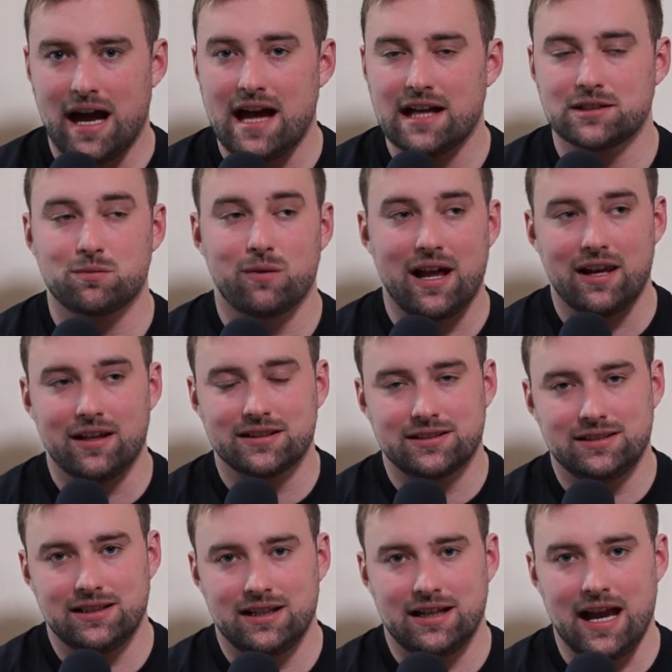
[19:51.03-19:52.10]
as well as
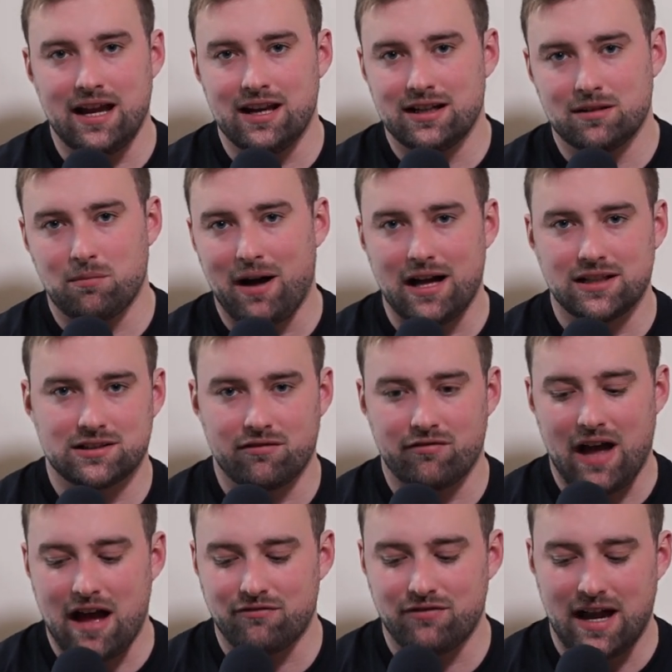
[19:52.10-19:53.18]
gaining the positive
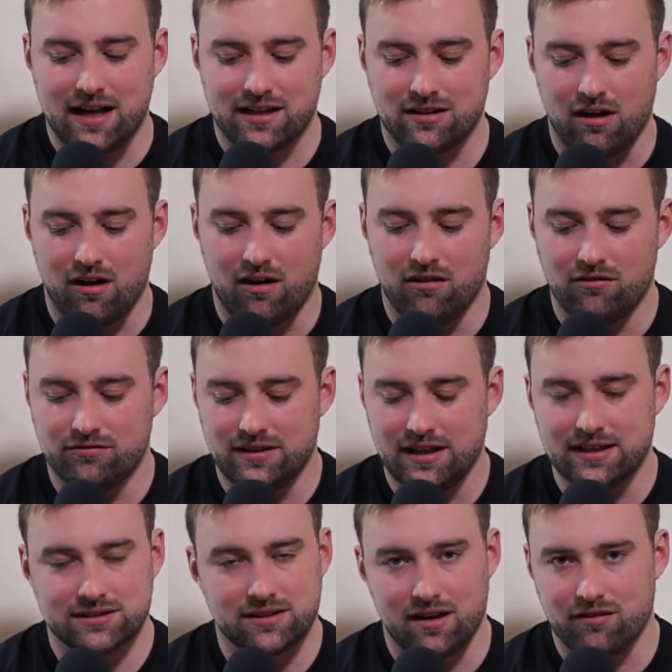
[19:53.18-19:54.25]
affect of
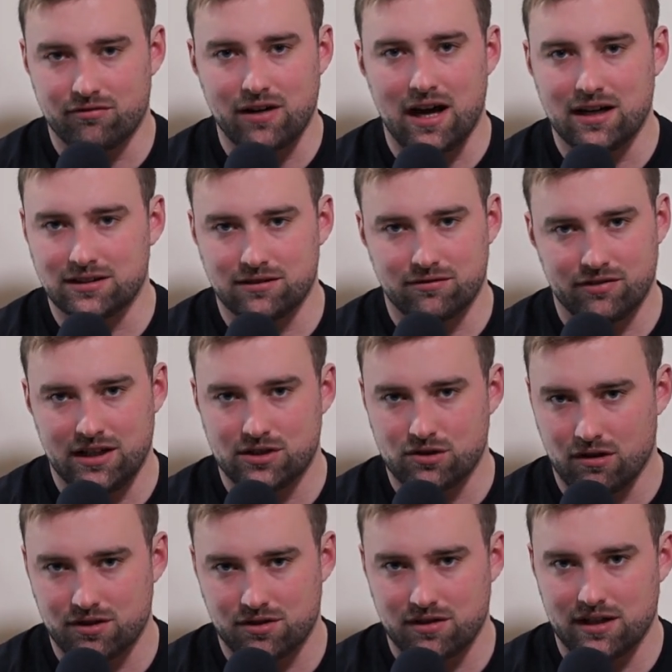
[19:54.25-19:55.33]
this kind of cognitive
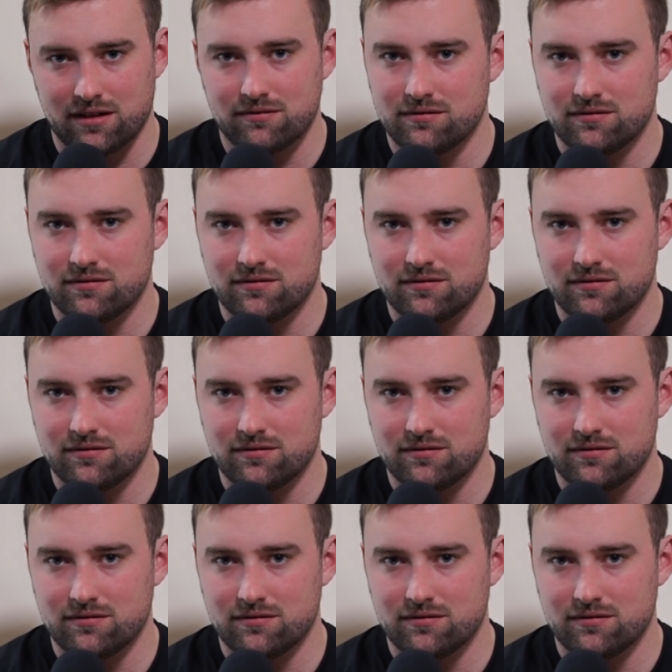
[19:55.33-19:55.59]
restructuring.